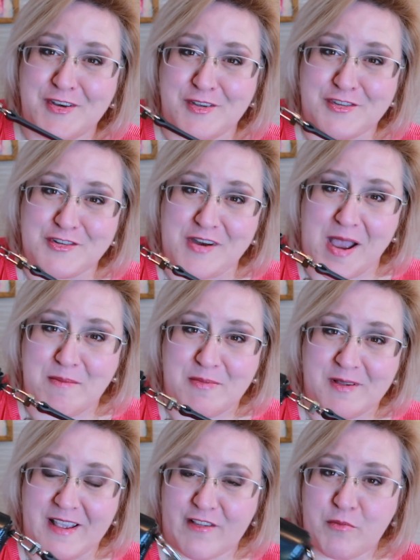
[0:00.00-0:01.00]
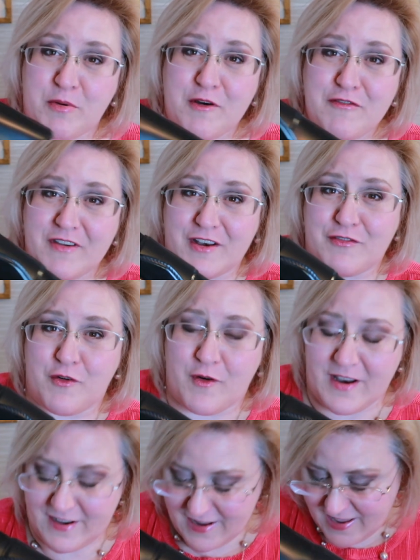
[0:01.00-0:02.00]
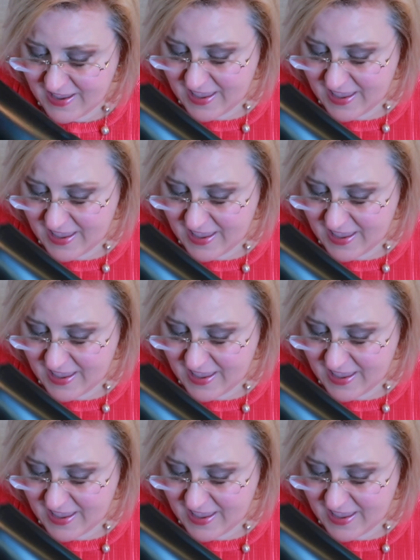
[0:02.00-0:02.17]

new strap. It's perfect for it.